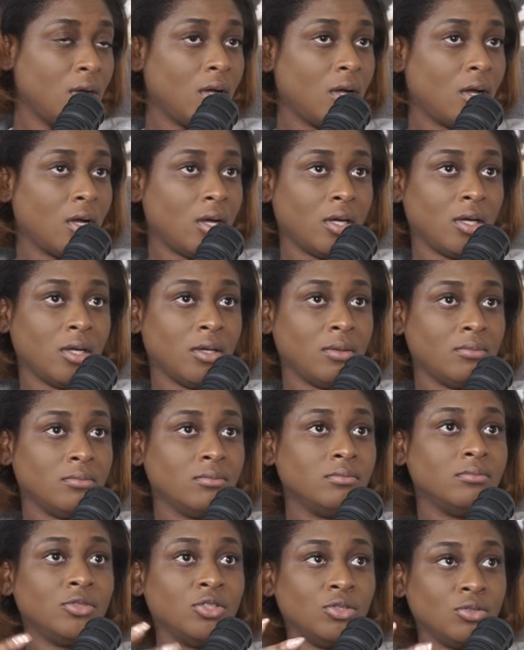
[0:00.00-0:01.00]
Mm.
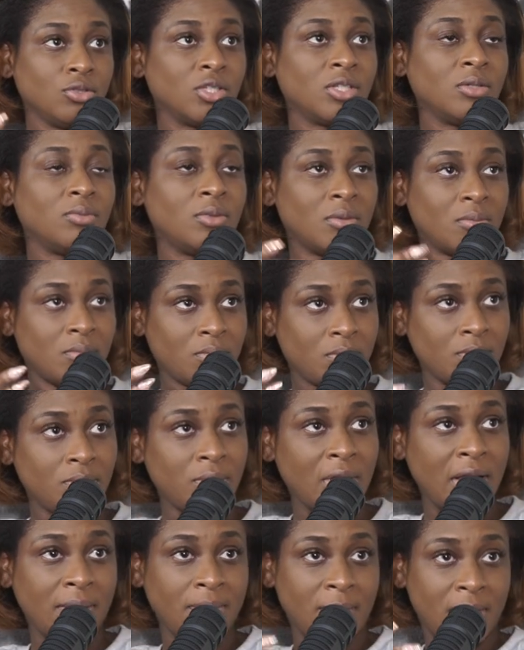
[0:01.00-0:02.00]
Um, usually, when
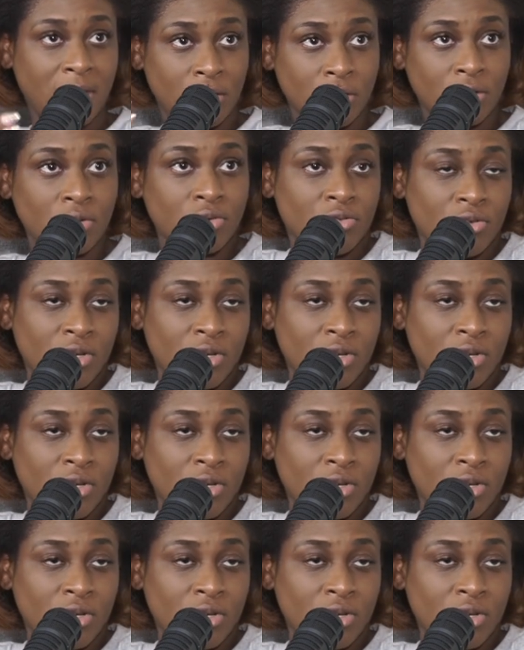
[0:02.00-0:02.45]
black men are